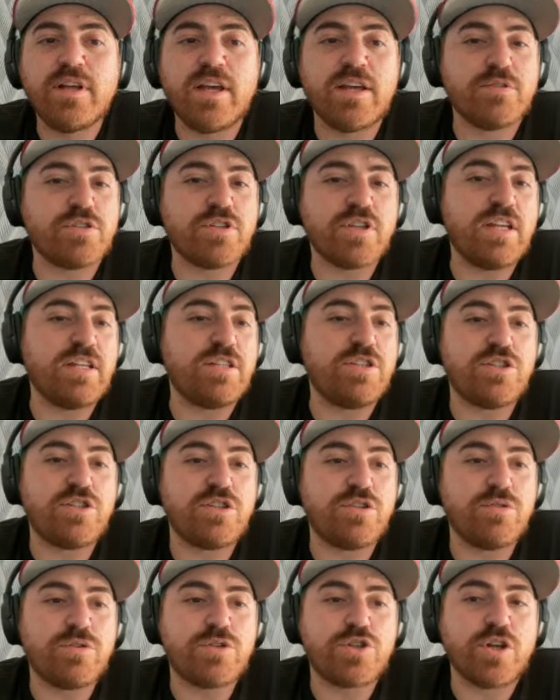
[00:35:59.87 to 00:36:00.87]

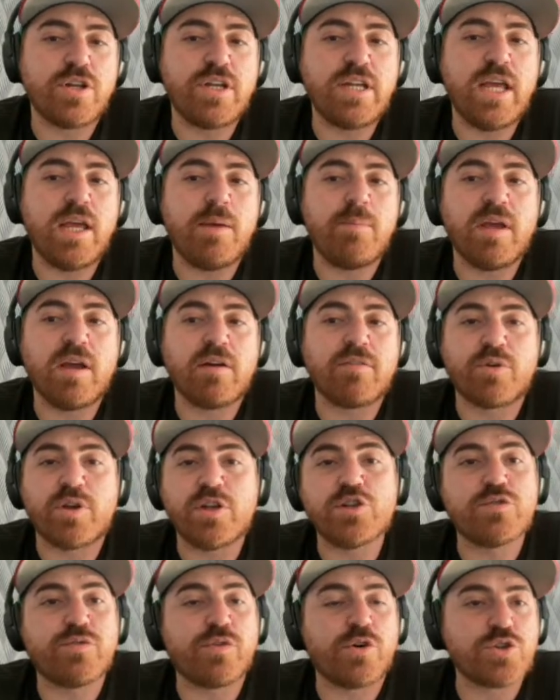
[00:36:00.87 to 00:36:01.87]
Should he be a
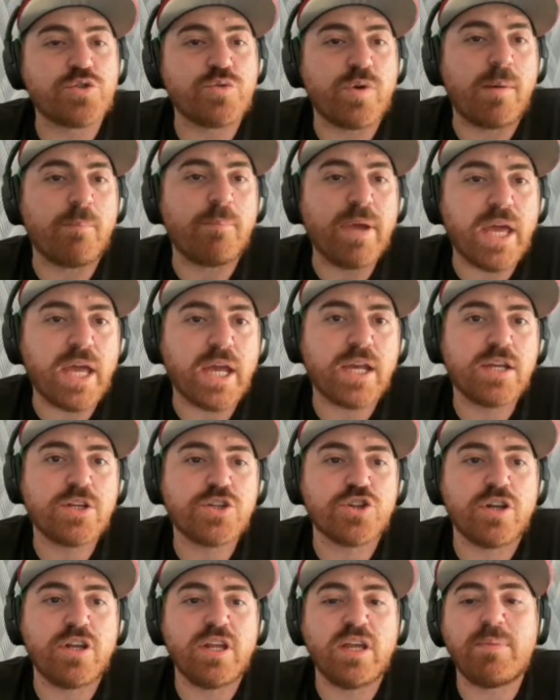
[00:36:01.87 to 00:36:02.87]
fringe first-round pick?
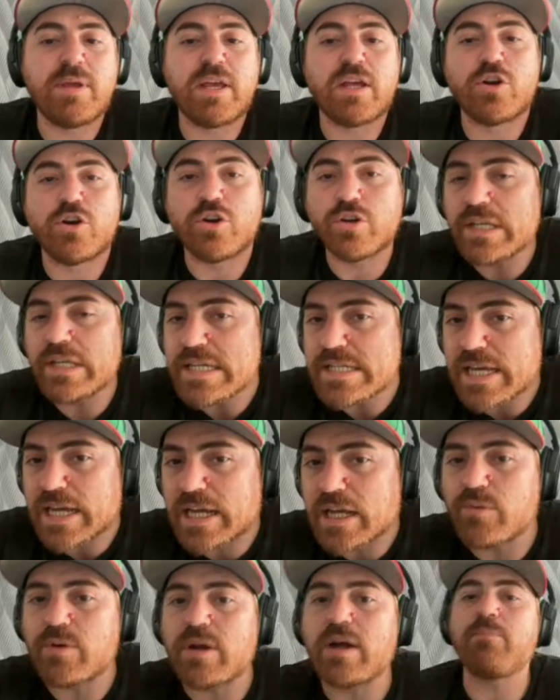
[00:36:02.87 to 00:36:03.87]
Should he be an early
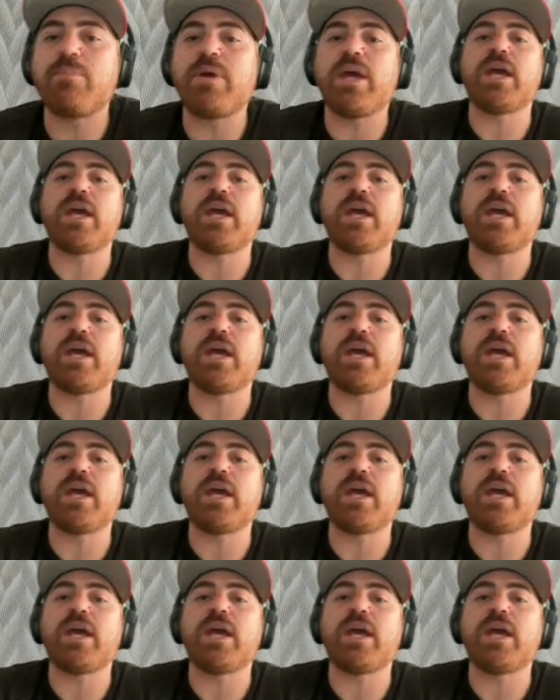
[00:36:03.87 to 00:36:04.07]
second-round